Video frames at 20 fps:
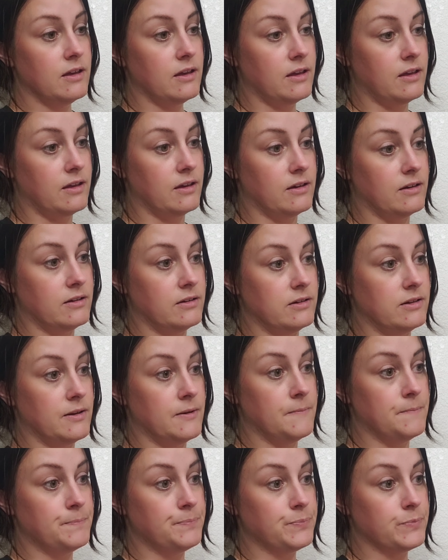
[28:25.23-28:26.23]
and
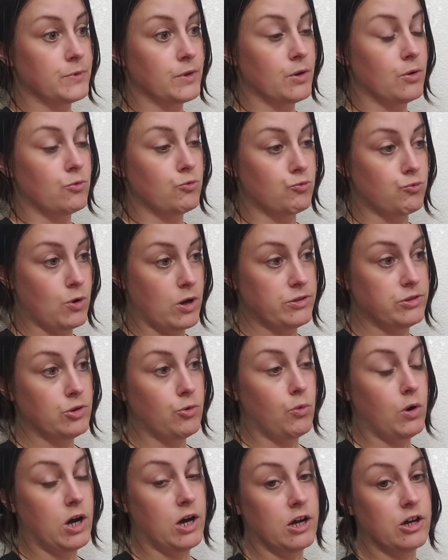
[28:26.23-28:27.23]
run the
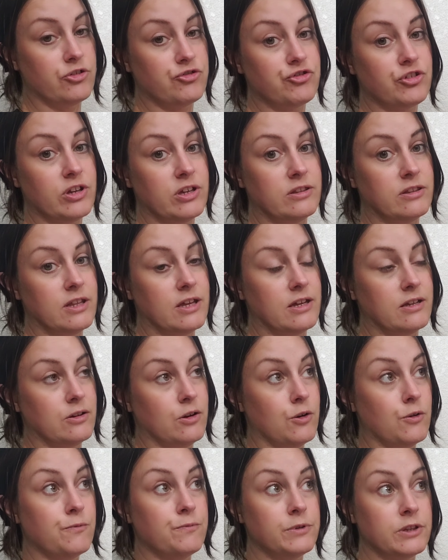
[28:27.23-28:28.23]
wash, and then
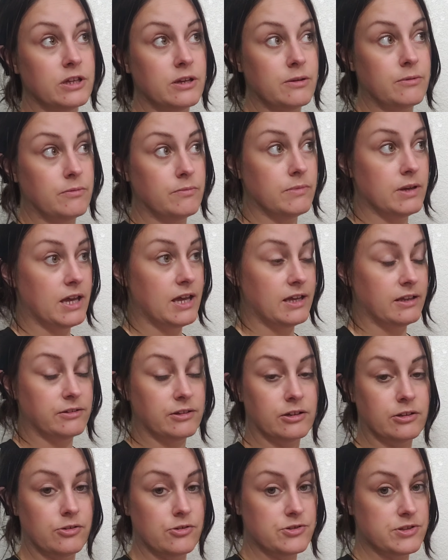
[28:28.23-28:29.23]
hopefully hang
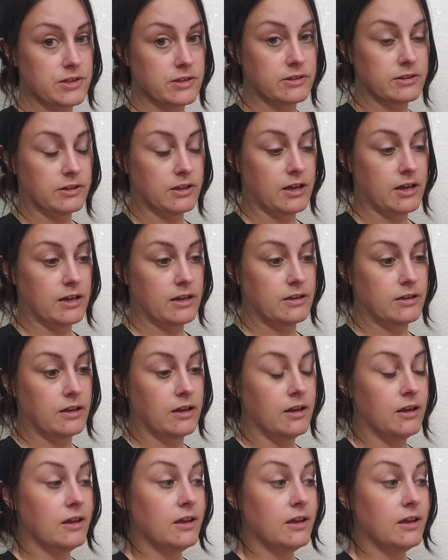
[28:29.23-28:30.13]
the clothes on the line.